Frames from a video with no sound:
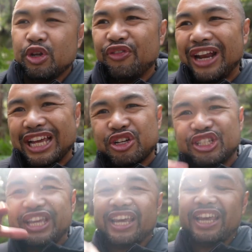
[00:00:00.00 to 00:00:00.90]
So you don't feel like you're
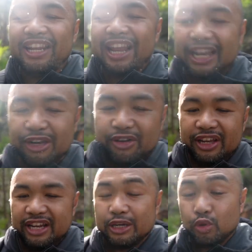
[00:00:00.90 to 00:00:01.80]
sinking in like
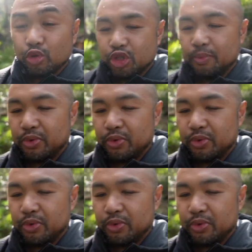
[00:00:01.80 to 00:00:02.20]
in an Ultra